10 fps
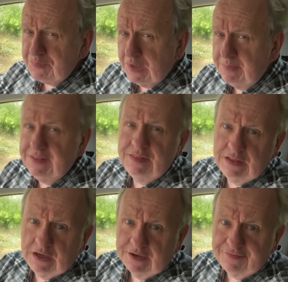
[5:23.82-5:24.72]
I mean,
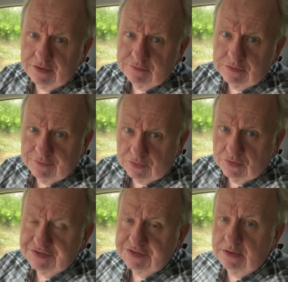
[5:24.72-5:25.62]
the iPhone, of
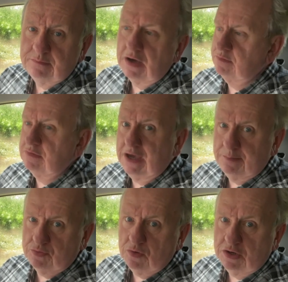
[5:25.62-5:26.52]
course, yet my
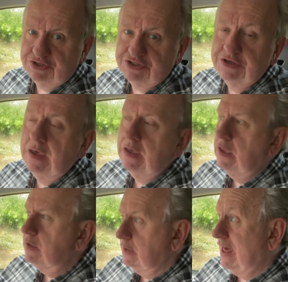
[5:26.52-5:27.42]
Apple Watch.
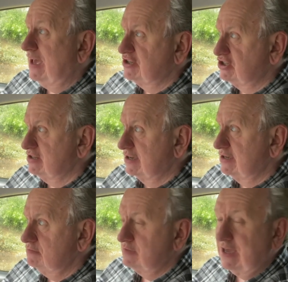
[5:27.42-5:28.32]
And
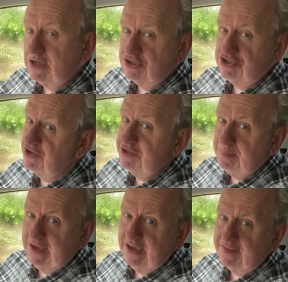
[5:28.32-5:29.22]
actually, that should
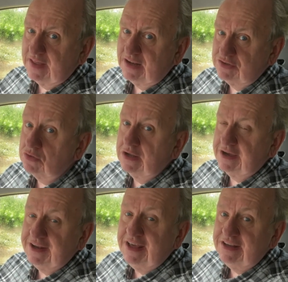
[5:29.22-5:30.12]
be it. That is all
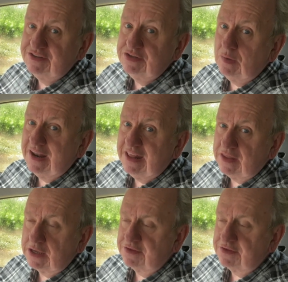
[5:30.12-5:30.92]
I need to do anything.